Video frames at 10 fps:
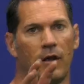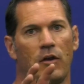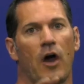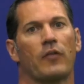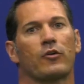
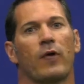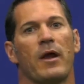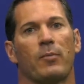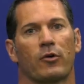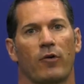Another
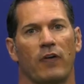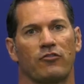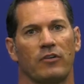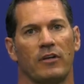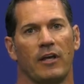great
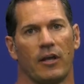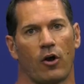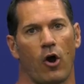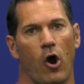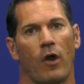progression in
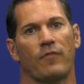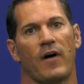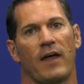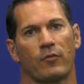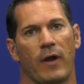our
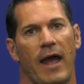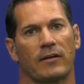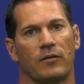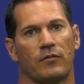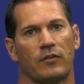R5
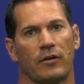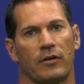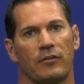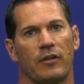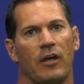reactive
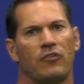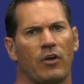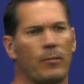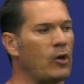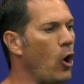series,
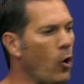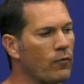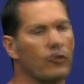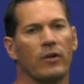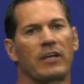jumping
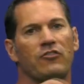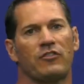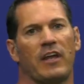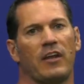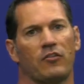over each
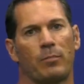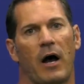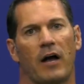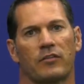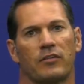10-inch
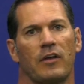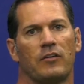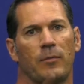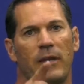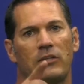box
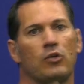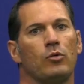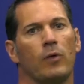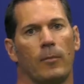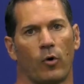to make
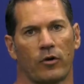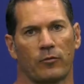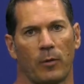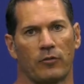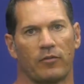you a more
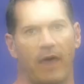explosive